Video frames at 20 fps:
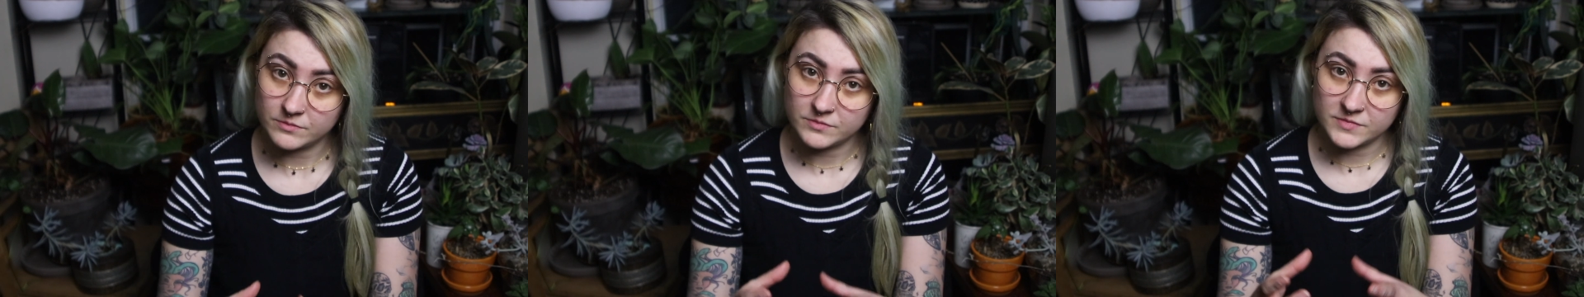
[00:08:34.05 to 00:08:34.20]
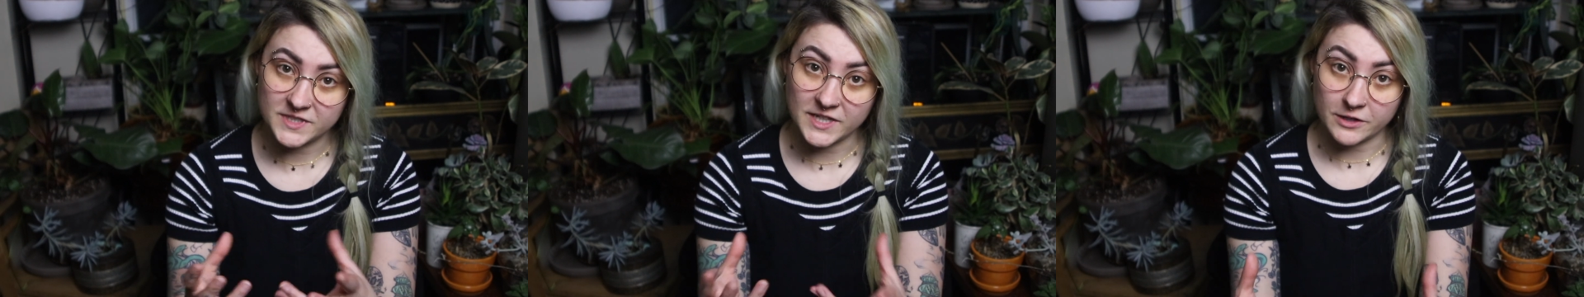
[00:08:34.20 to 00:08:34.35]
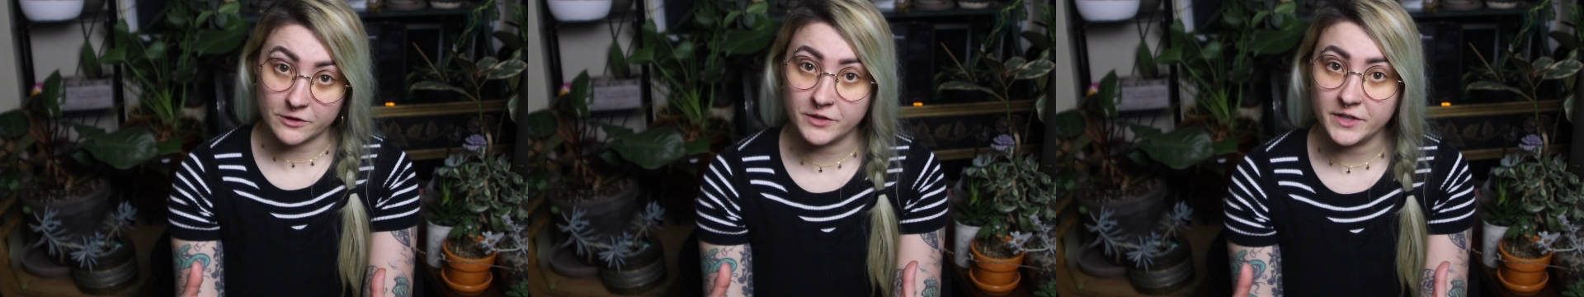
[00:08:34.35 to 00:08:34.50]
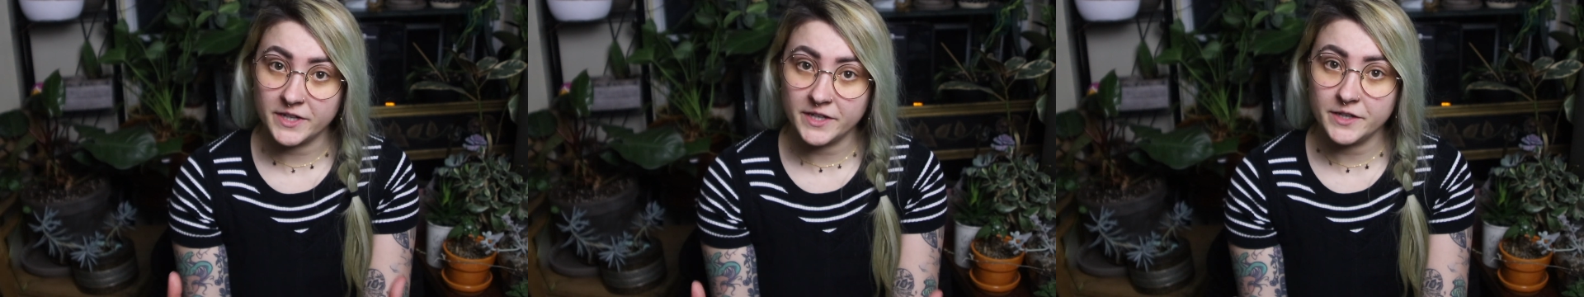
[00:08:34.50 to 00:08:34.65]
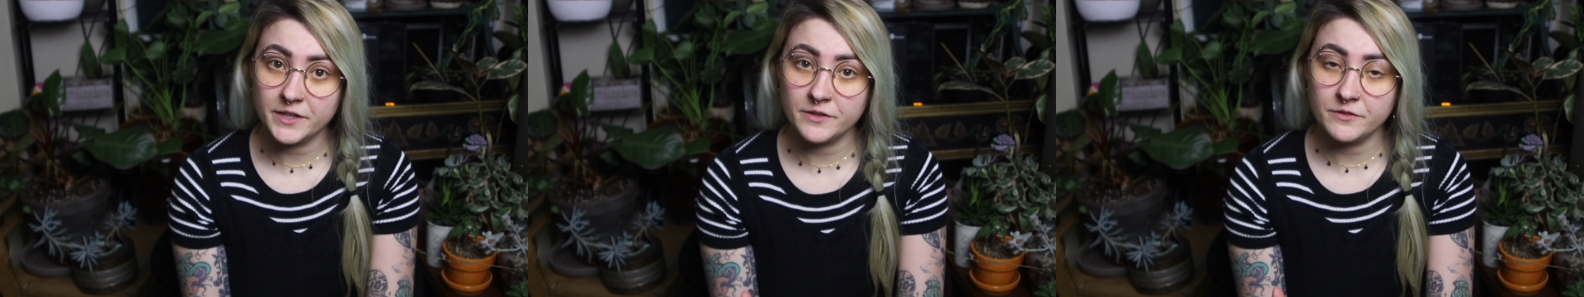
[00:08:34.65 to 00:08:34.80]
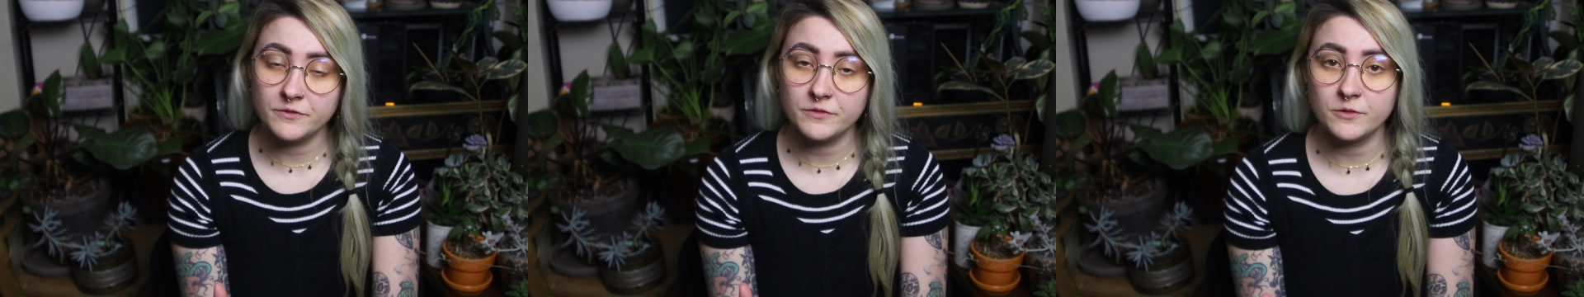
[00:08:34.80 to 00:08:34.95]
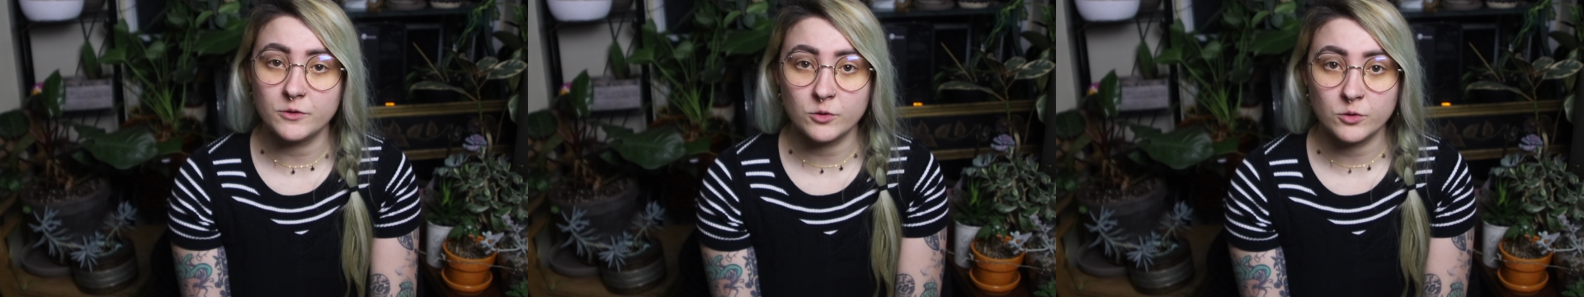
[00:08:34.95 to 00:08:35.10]
decorative
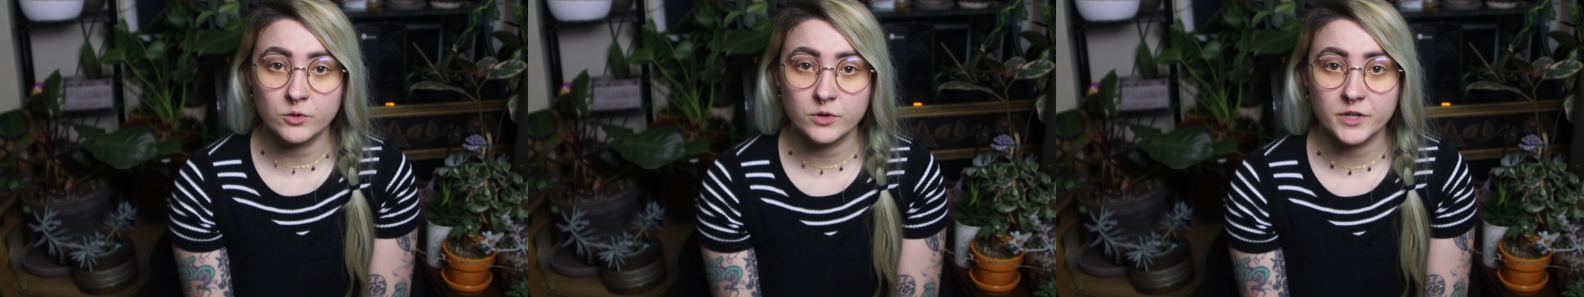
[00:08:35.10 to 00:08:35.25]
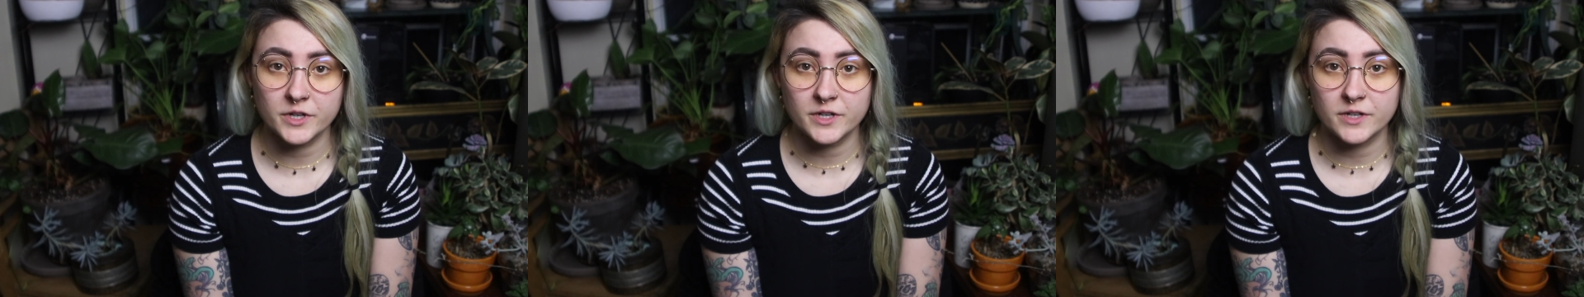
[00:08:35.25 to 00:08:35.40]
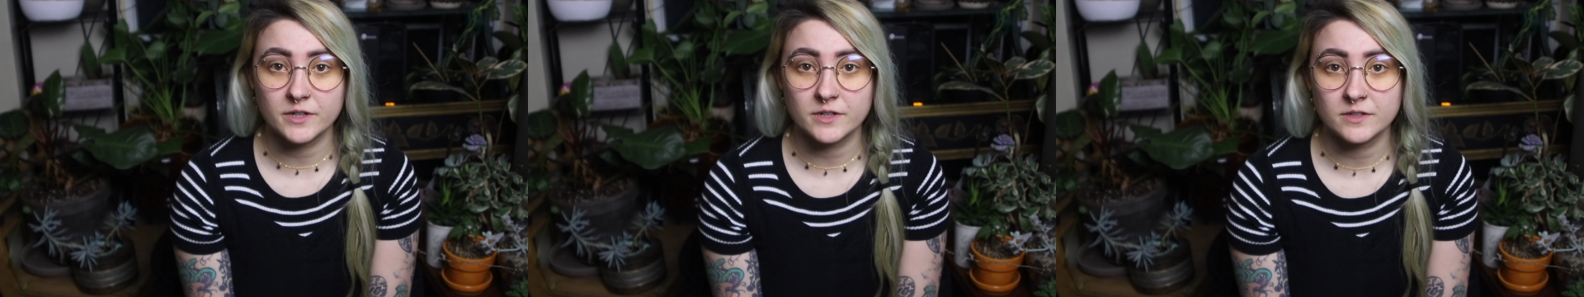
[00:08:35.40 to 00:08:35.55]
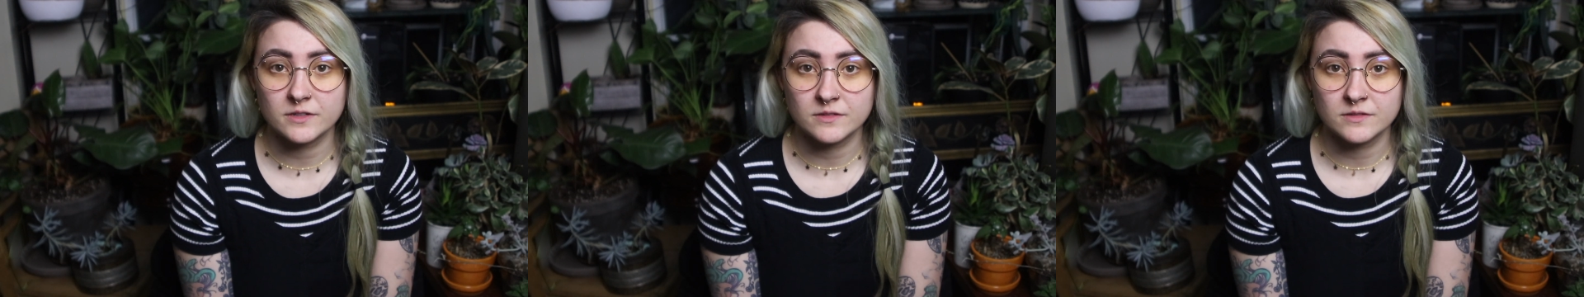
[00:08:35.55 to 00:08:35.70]
or